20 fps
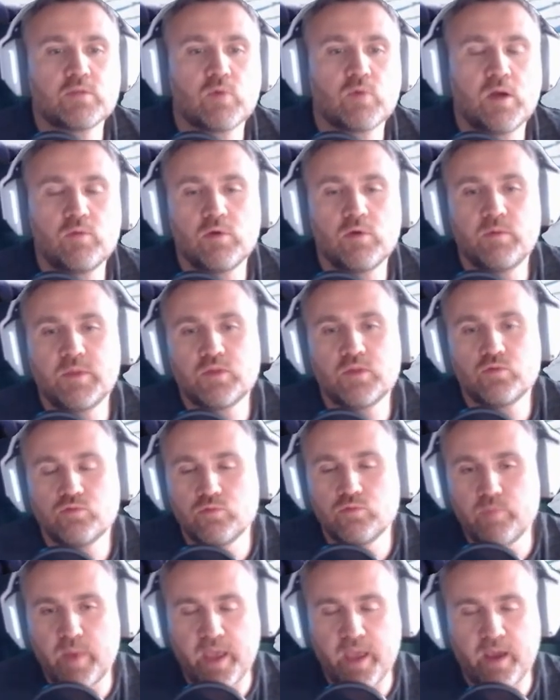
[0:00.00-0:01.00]
way will be to
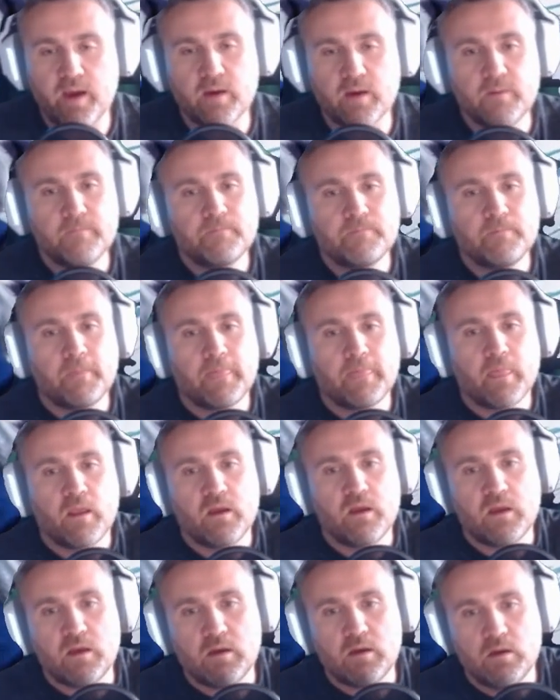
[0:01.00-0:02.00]
do bare
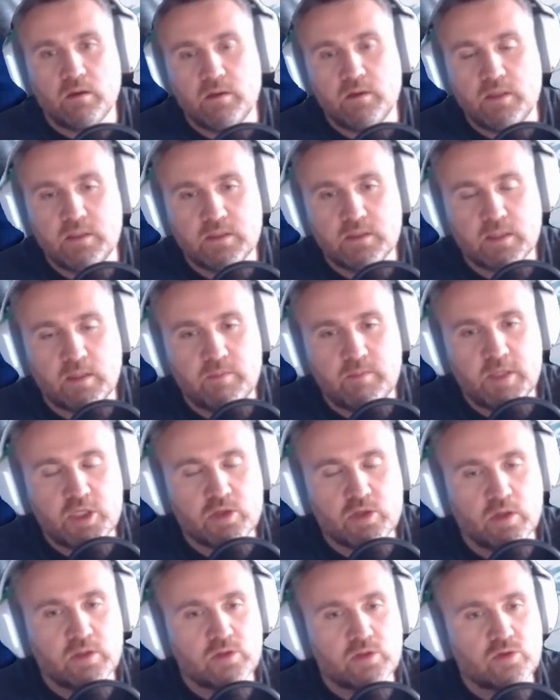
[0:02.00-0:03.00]
intel
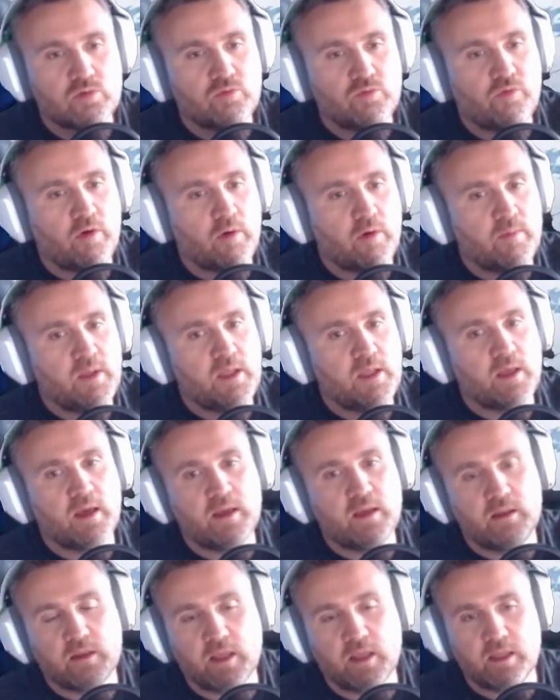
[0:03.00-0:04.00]
missions for me
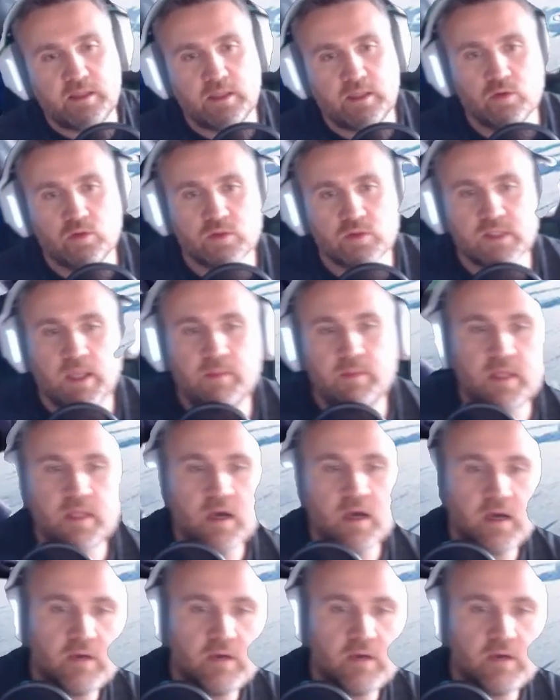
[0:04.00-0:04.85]
and getting your stamina.